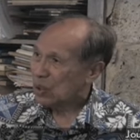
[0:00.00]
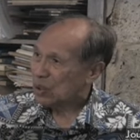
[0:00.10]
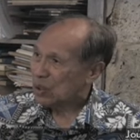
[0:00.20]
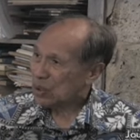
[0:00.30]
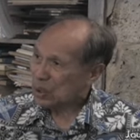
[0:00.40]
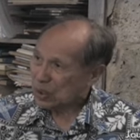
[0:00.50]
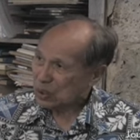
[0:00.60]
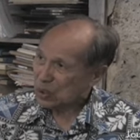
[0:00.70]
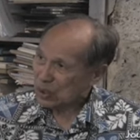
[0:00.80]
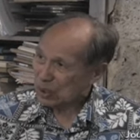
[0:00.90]
was doing
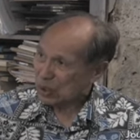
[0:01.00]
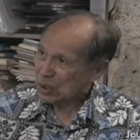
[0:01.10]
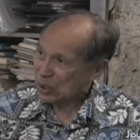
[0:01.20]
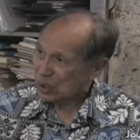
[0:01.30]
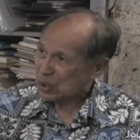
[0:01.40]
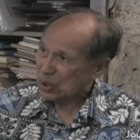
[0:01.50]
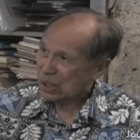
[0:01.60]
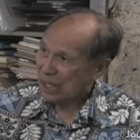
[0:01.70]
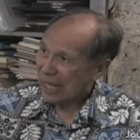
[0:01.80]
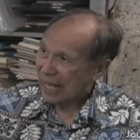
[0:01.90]
research
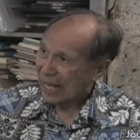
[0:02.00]
mm-hmm.